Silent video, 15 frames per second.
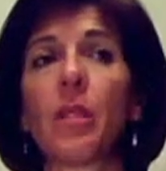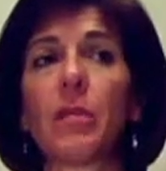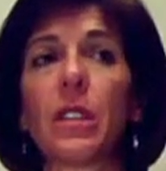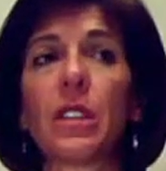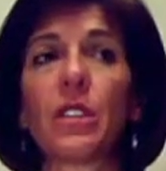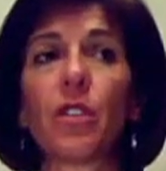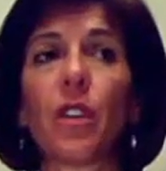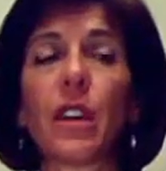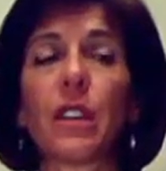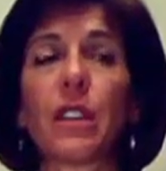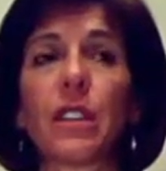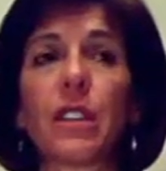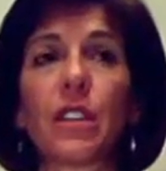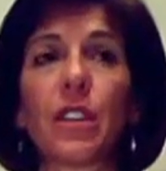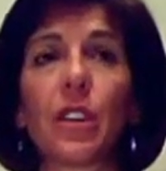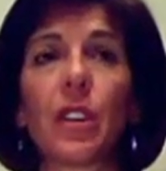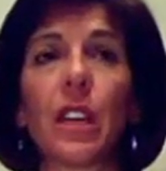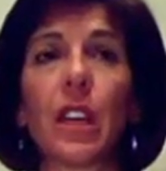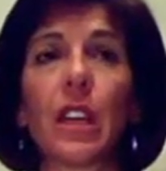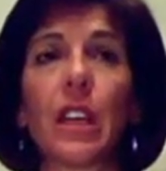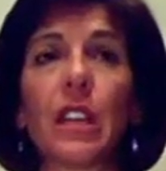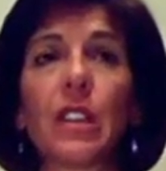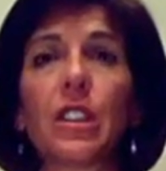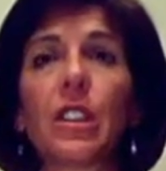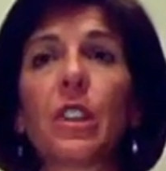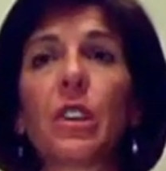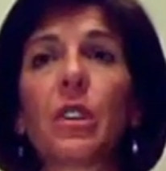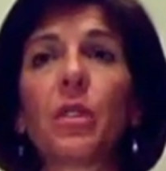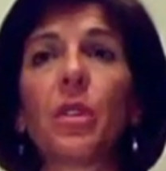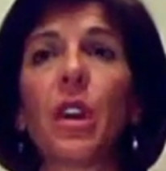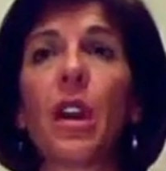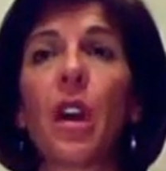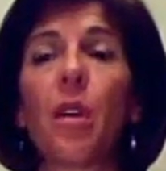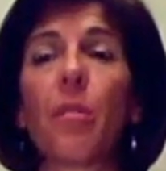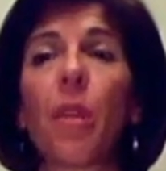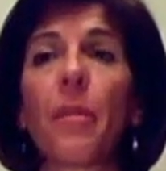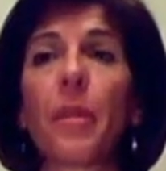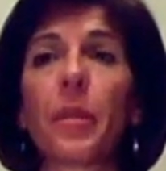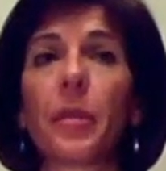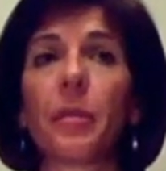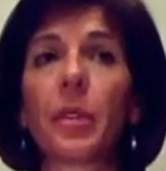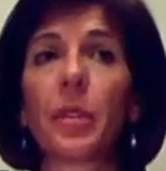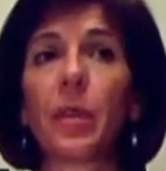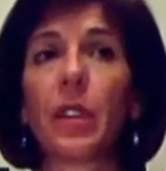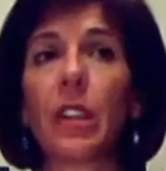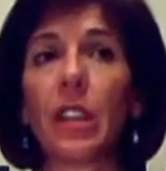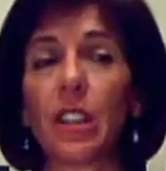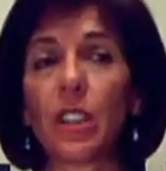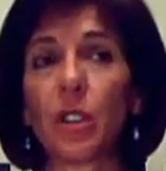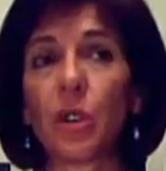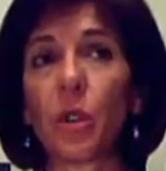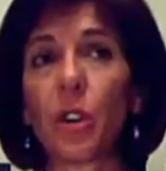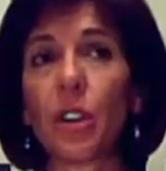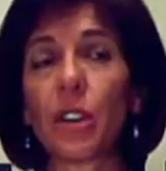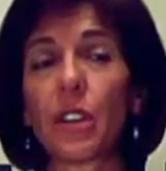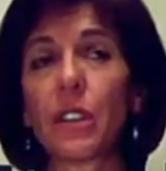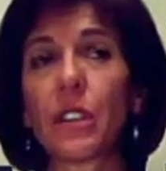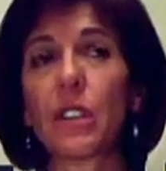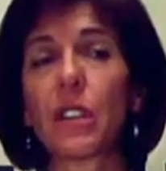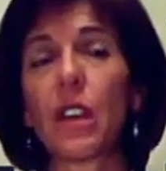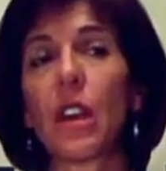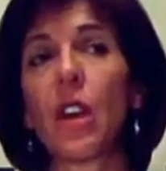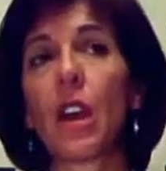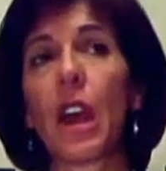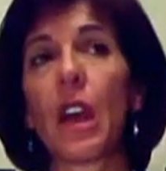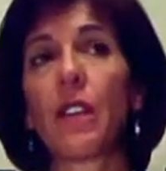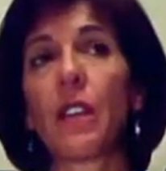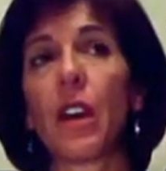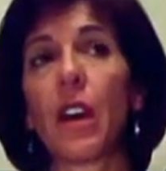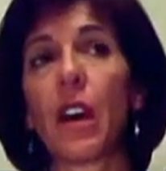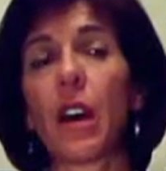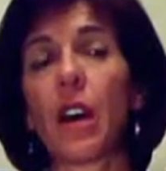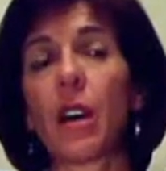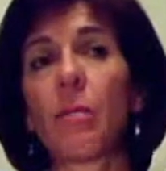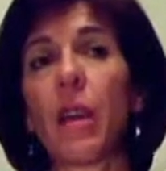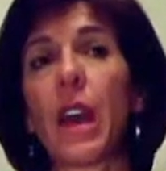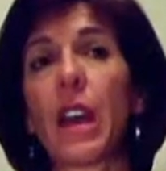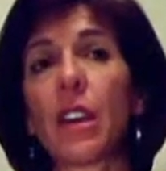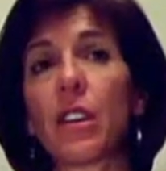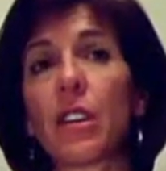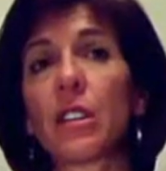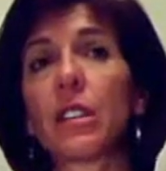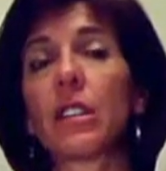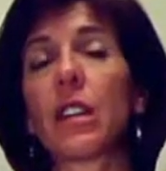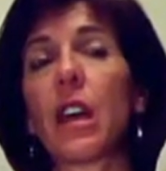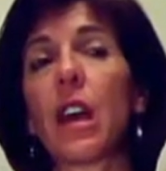Distrust is turning into problems between the insurers and the payers,